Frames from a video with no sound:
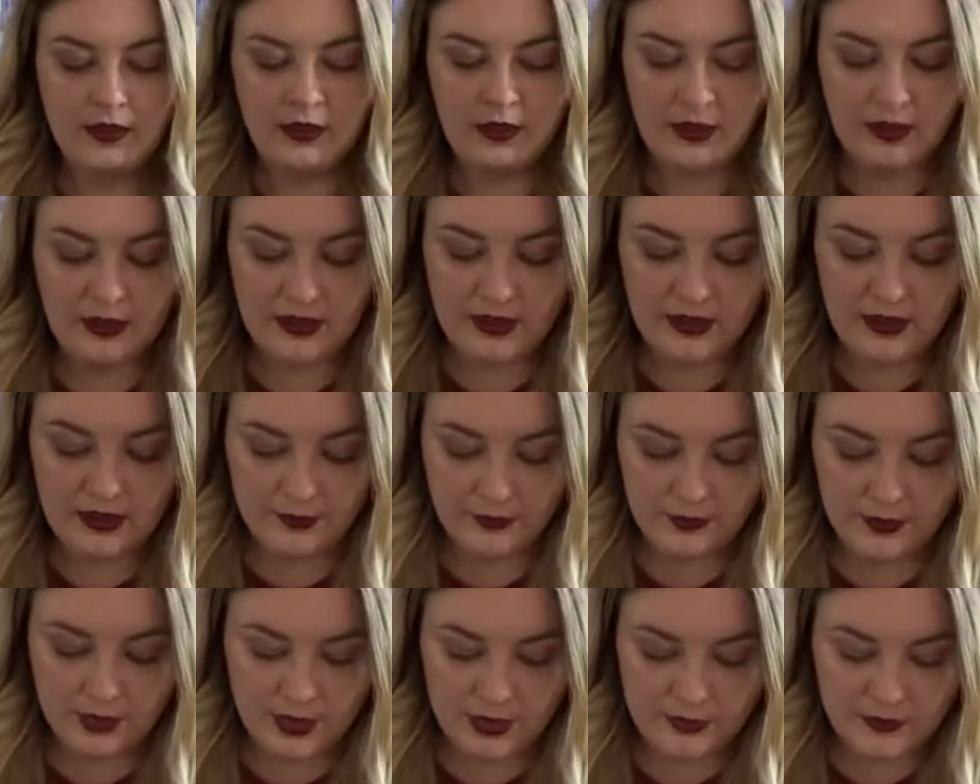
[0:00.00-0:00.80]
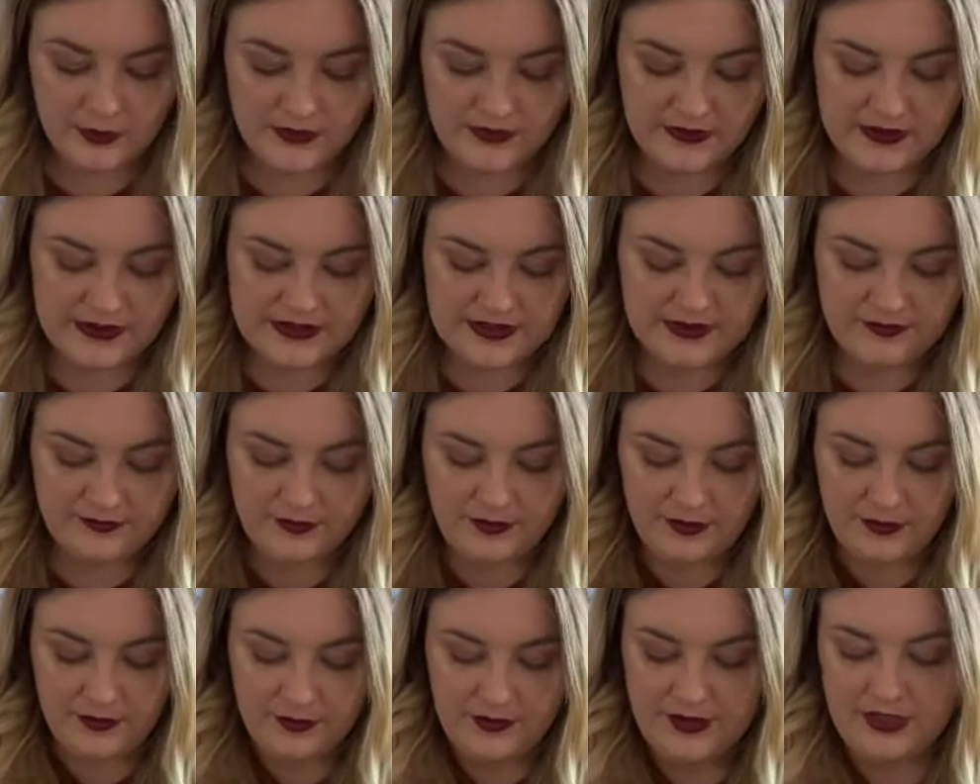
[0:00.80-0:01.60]
I'm hoping these haven't been
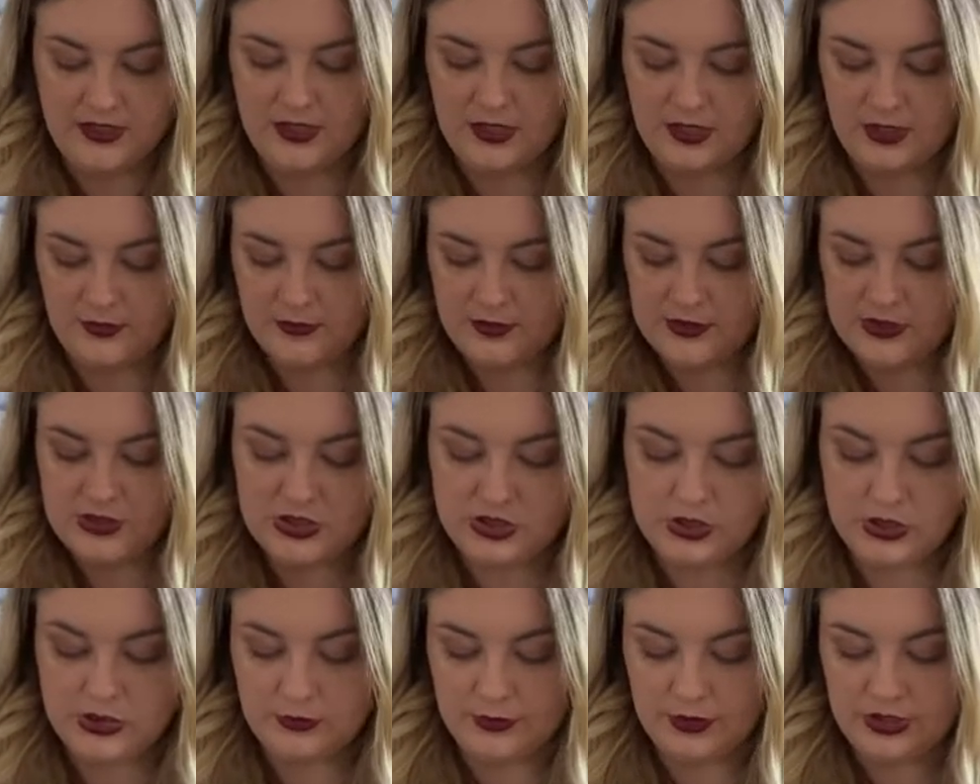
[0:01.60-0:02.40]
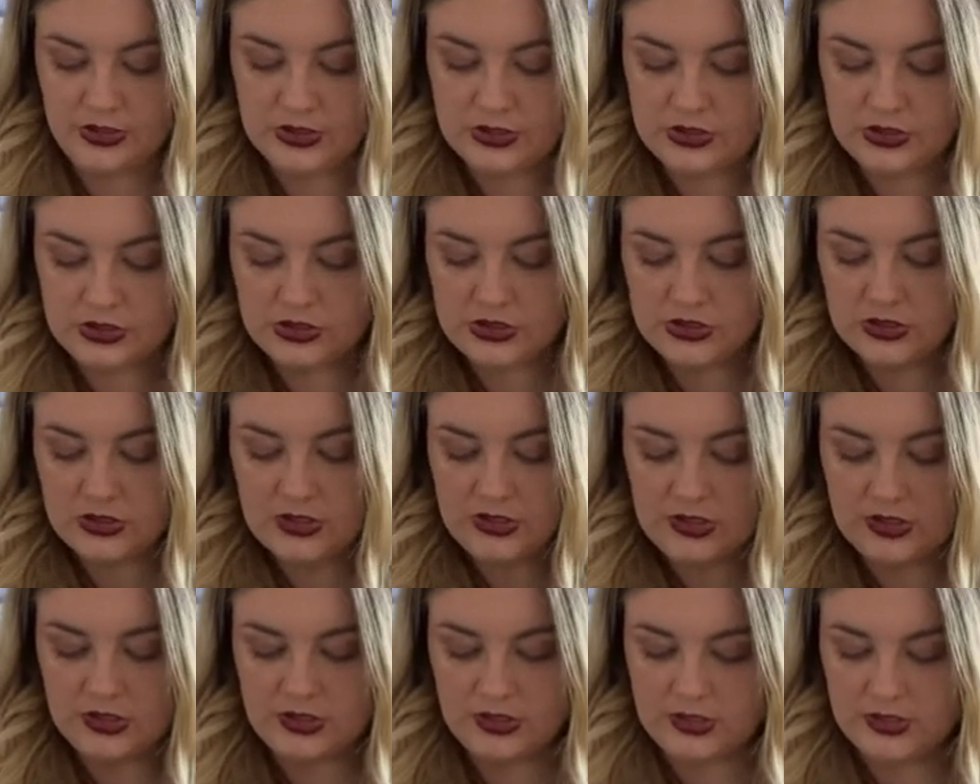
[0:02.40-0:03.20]
beaten up too much,
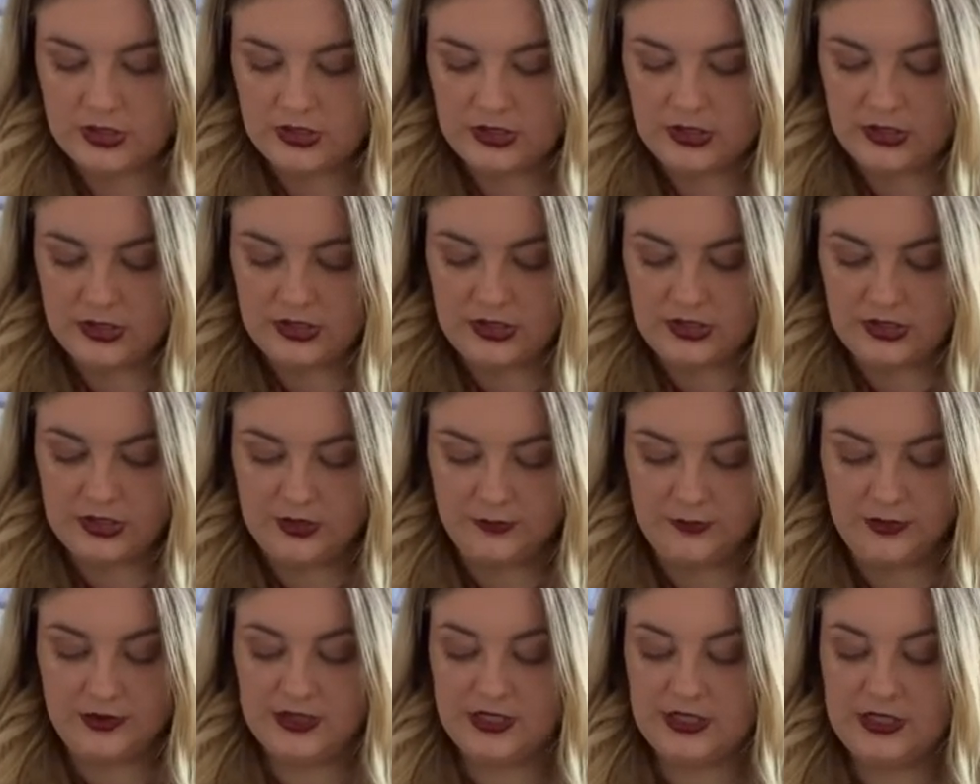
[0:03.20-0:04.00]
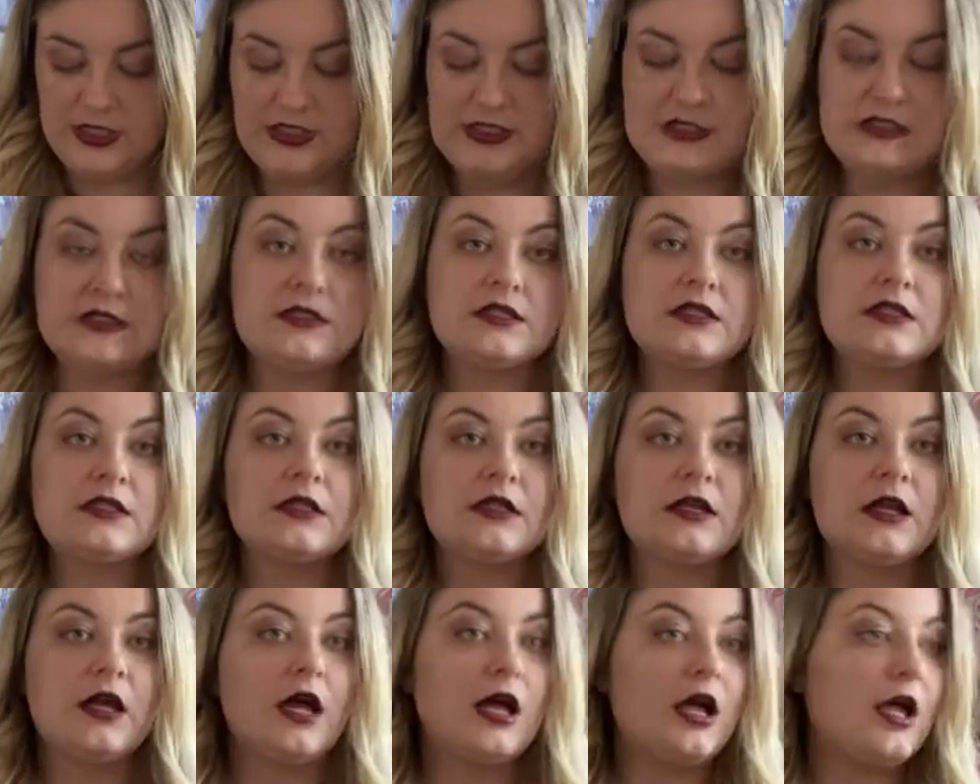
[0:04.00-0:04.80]
because
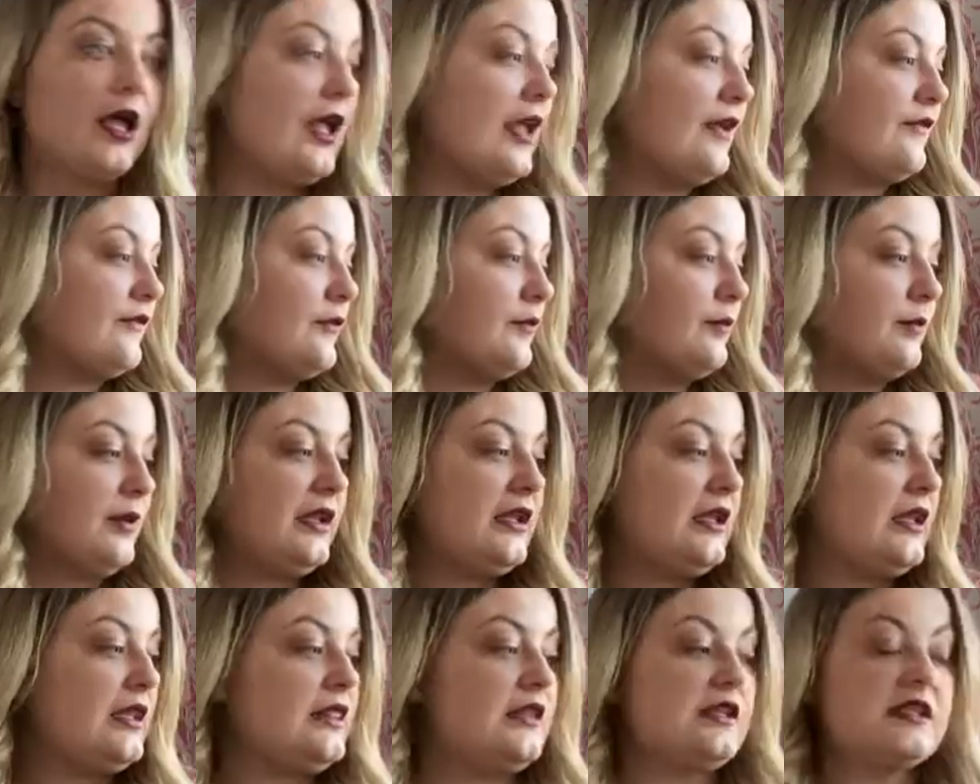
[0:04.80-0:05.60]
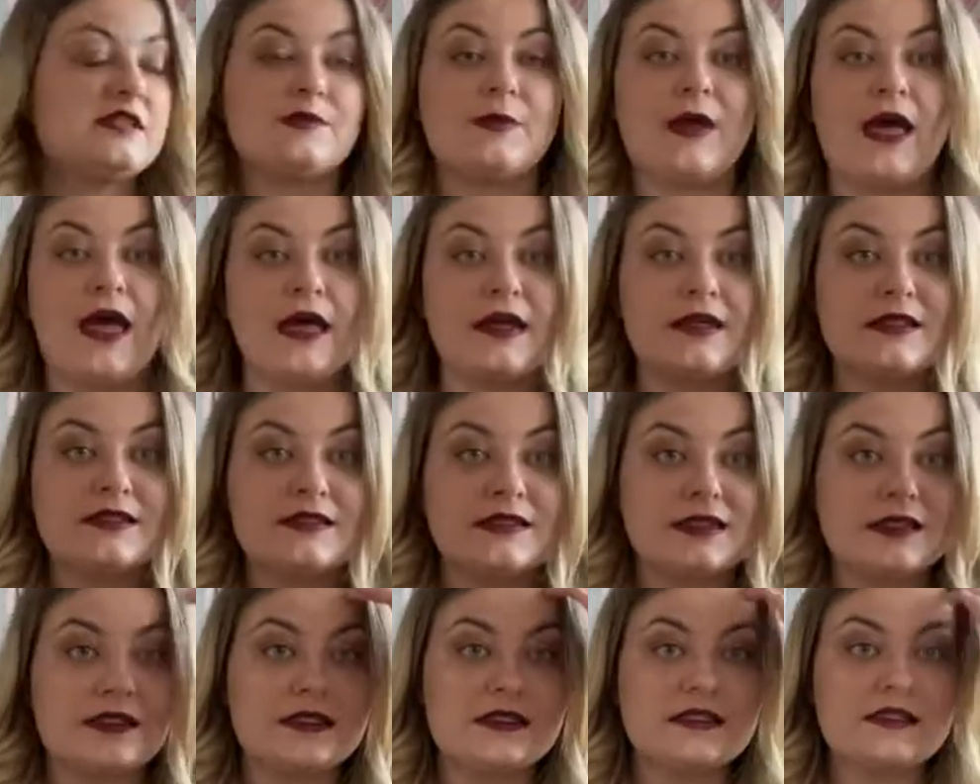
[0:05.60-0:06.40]
I haven't been in this bag
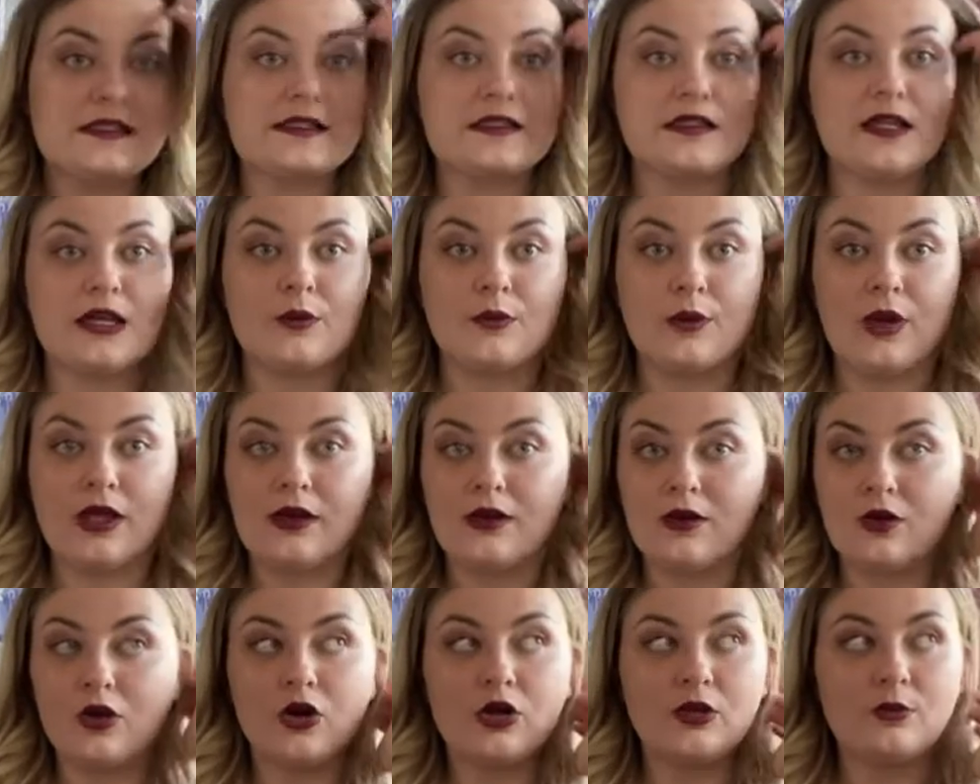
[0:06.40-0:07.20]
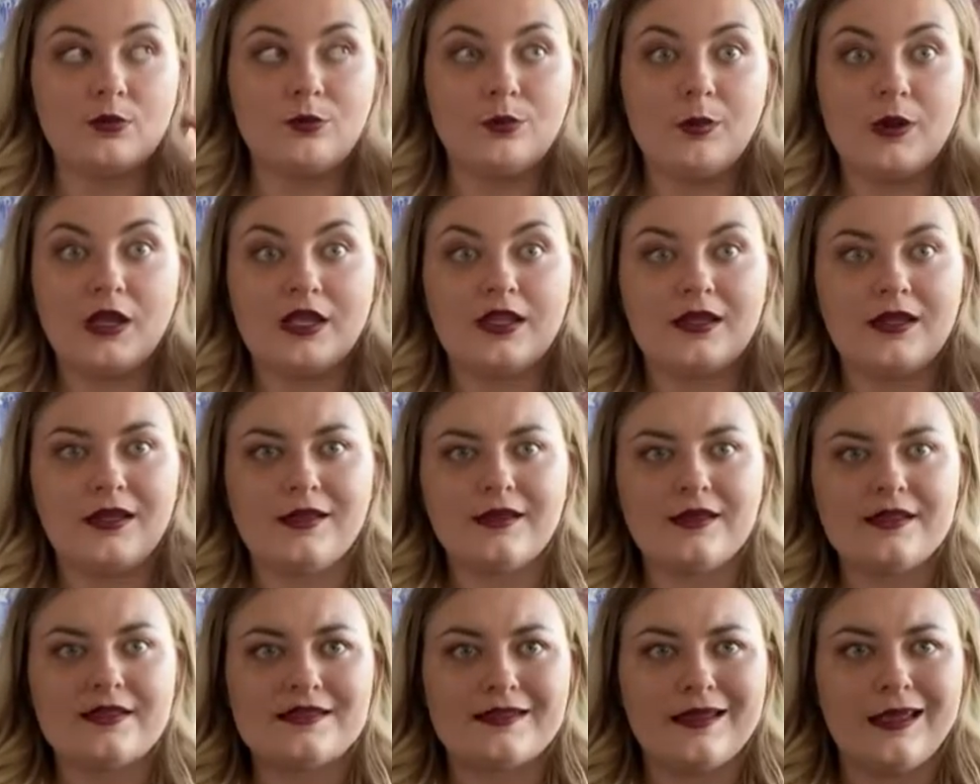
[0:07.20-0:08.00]
since I went on Monday.
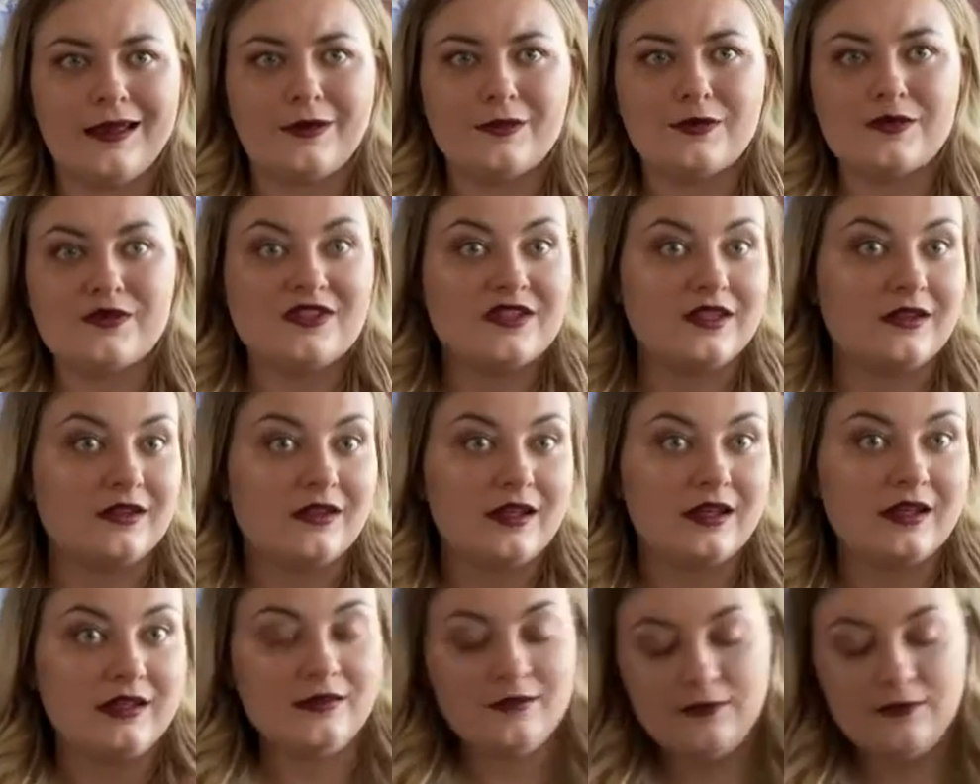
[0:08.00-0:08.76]
It's now Sunday.